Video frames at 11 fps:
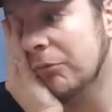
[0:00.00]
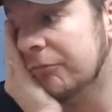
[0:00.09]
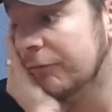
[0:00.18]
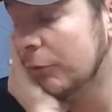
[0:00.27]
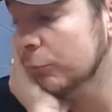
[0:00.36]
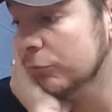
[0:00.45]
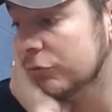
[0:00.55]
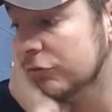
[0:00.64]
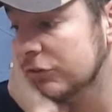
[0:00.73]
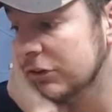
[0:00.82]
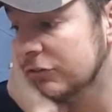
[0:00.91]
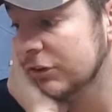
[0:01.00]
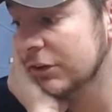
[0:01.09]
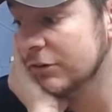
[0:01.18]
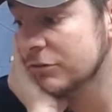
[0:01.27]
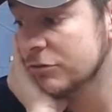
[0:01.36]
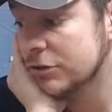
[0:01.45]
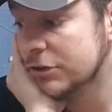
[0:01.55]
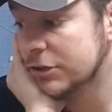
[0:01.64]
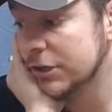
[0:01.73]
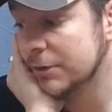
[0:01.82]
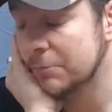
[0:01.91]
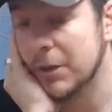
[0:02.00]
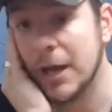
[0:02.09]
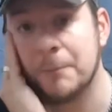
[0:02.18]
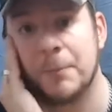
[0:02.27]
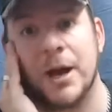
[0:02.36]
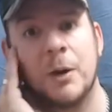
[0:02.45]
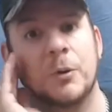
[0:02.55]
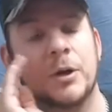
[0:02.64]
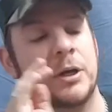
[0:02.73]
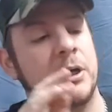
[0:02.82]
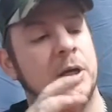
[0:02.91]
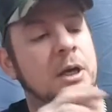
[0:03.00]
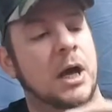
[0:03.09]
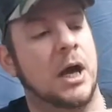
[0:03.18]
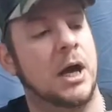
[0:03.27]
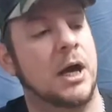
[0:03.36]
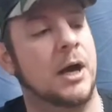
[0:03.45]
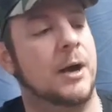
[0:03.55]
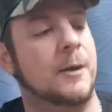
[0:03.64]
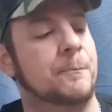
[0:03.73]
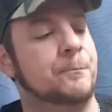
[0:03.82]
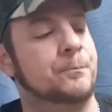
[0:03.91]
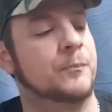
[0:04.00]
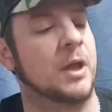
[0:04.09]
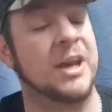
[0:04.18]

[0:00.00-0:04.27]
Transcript: volt 1600 uh, milliamp hour um,